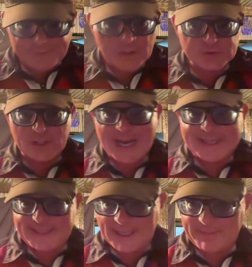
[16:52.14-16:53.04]
there's an
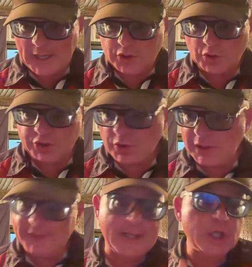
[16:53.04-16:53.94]
idea about your
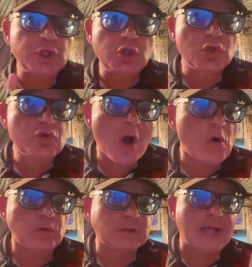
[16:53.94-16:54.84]
shooting that you
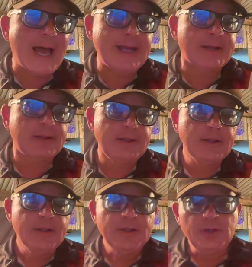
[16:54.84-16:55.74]
don't like,
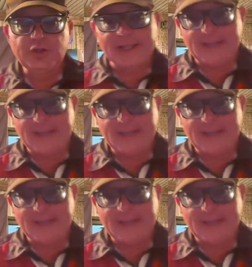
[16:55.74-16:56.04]
you take